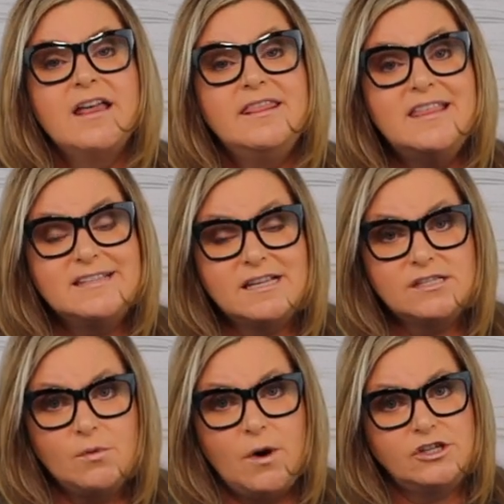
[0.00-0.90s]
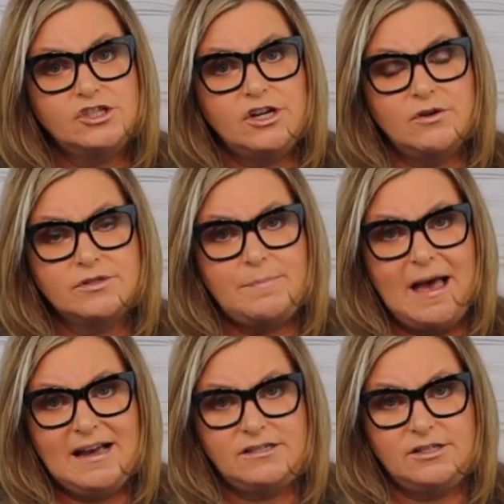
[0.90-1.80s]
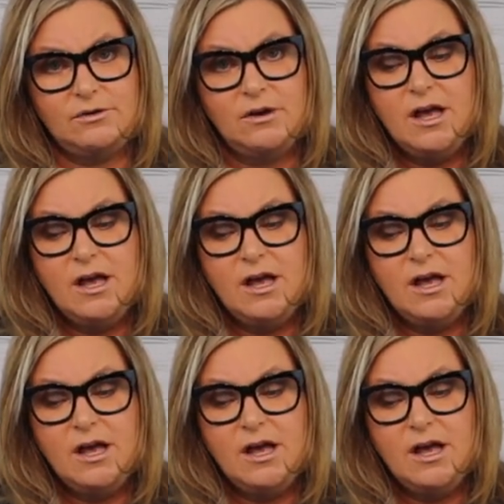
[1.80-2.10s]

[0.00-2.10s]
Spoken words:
this is the one she goes back to.